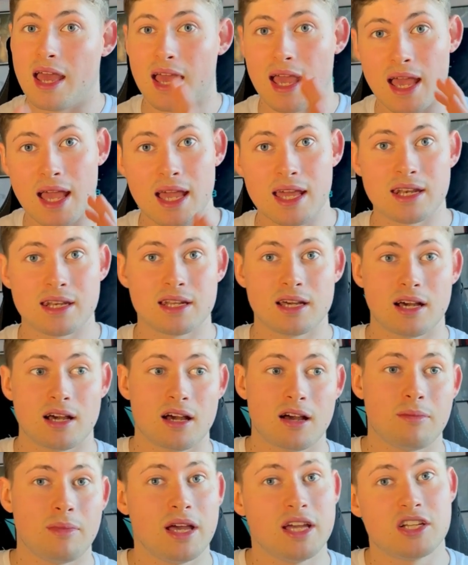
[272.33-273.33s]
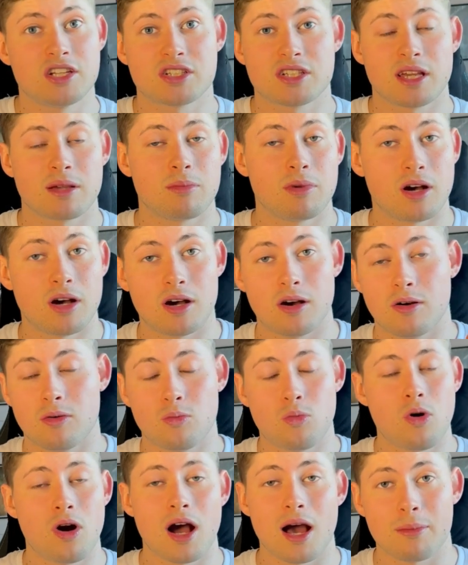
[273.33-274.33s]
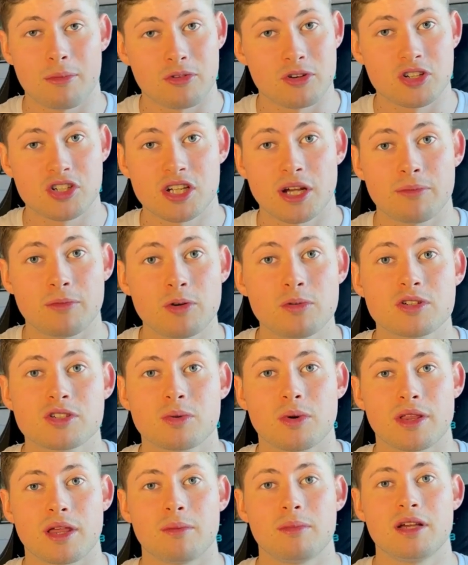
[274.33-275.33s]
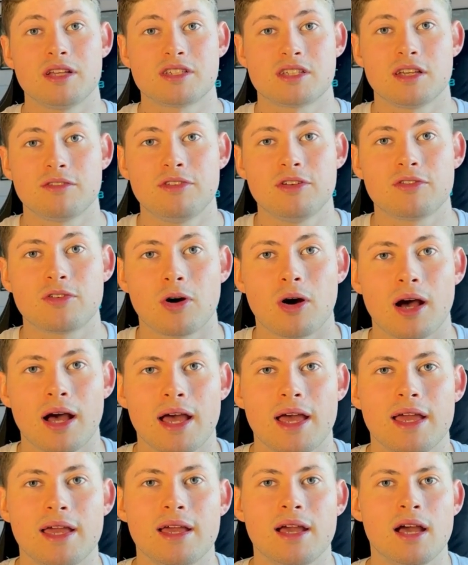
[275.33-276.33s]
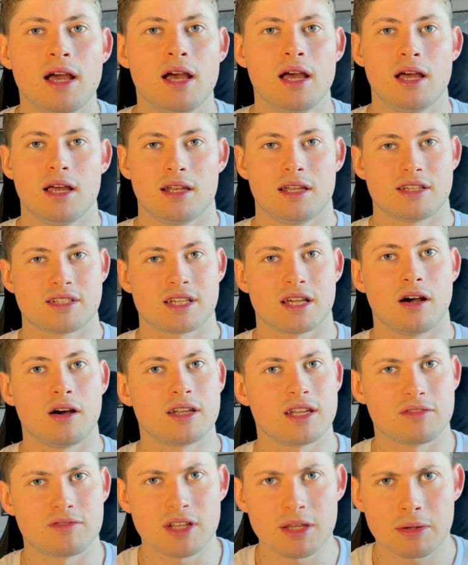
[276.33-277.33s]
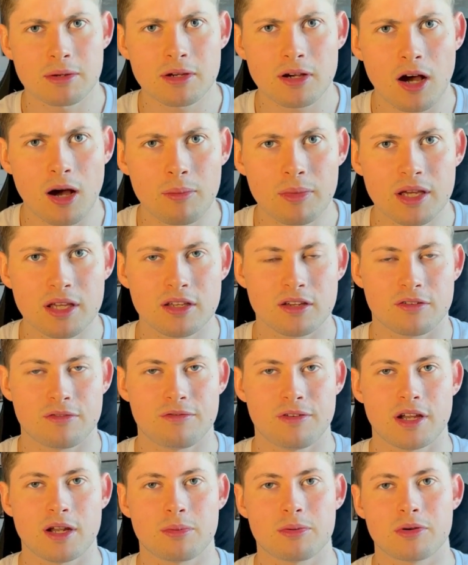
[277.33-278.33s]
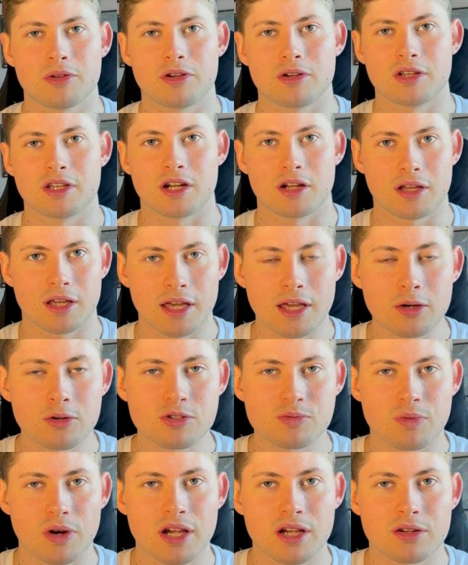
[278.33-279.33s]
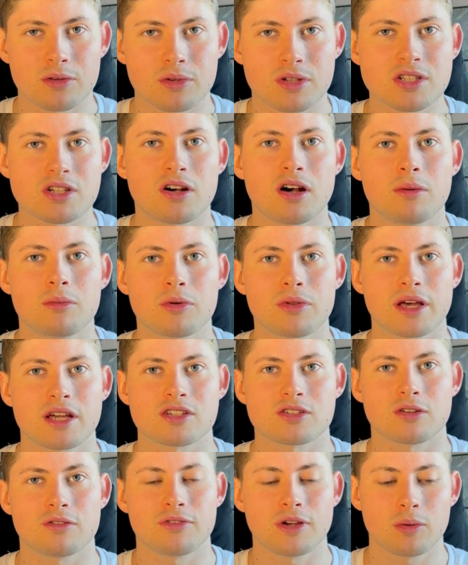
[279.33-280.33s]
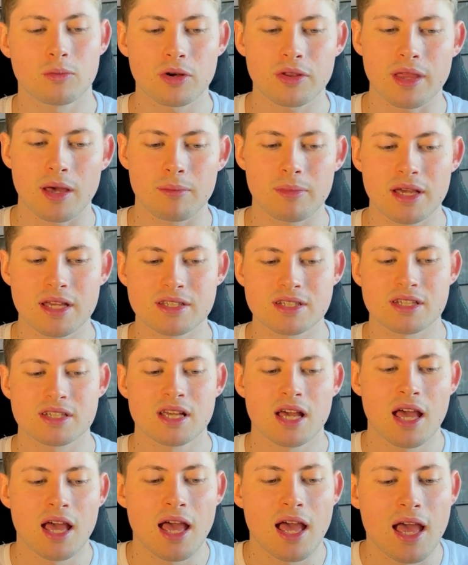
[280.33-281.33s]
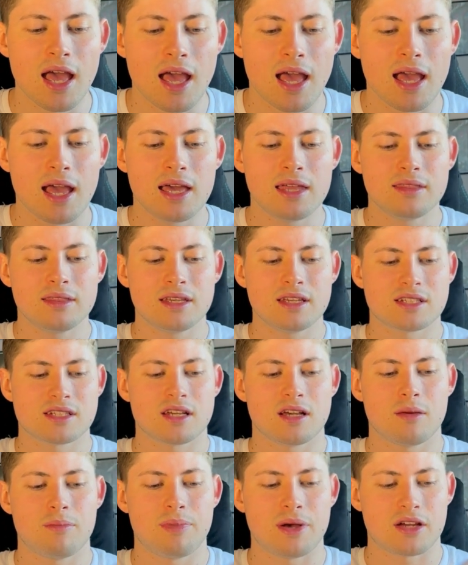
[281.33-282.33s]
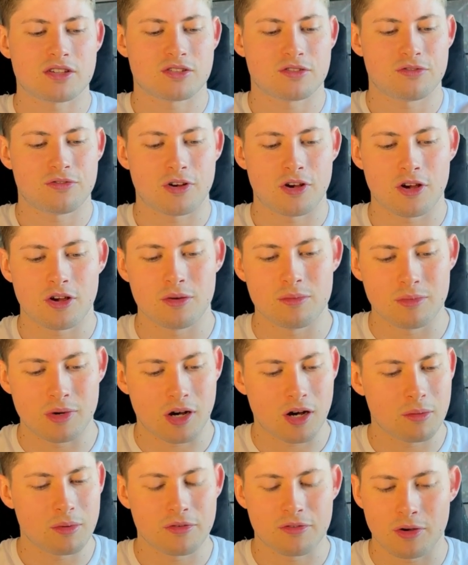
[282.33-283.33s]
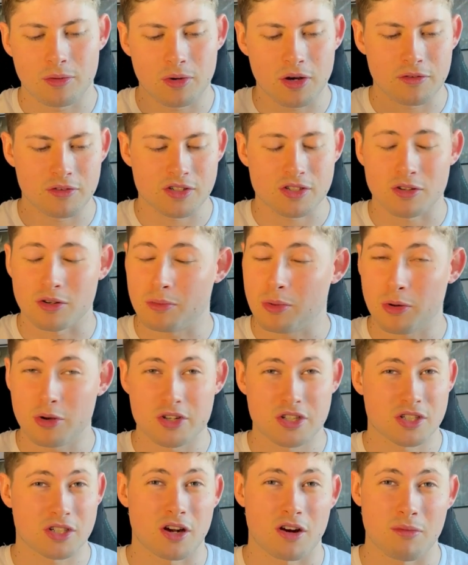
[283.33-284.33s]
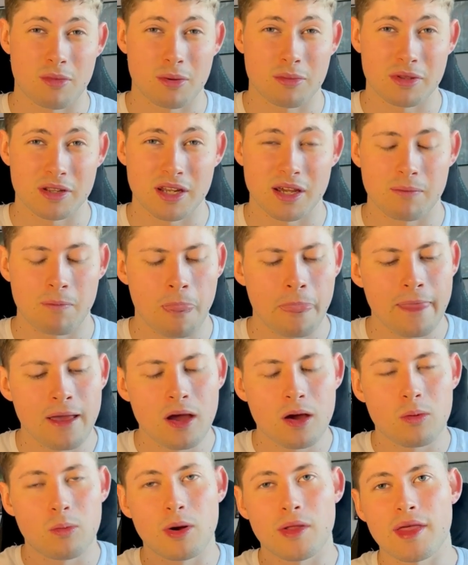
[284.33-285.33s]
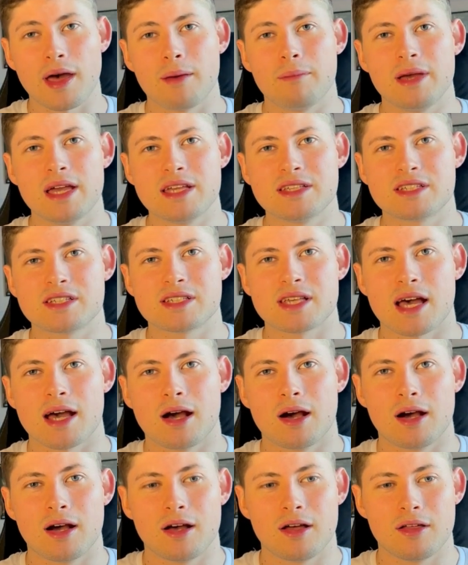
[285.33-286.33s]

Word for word: in um, Age of Sigmar, Warhammer in general. So what that means is if you've got a, let's say, Iron of Deacon army and you're fed up with your, you know, your eels breaking all the time, all that sort of thing, what that means is in this uh, battle foam, army foam, whatever it's called, I just can't remember the name, what that means is that